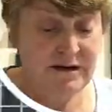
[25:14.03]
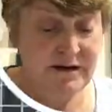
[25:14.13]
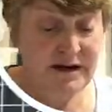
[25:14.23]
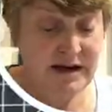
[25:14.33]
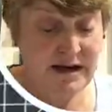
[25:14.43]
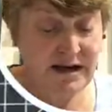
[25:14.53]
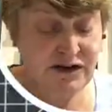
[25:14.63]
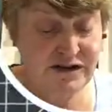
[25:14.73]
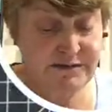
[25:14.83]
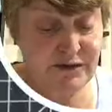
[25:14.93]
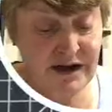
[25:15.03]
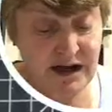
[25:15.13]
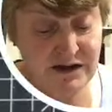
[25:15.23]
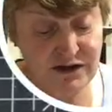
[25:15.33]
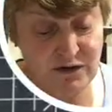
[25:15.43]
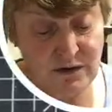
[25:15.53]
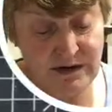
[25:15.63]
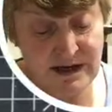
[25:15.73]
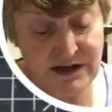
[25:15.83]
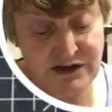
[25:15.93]
Okay, just put it under all
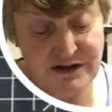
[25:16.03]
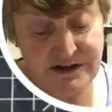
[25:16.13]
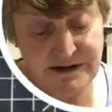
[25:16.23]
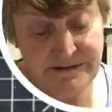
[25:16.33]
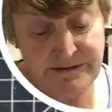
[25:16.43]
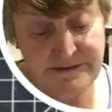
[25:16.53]
the edges.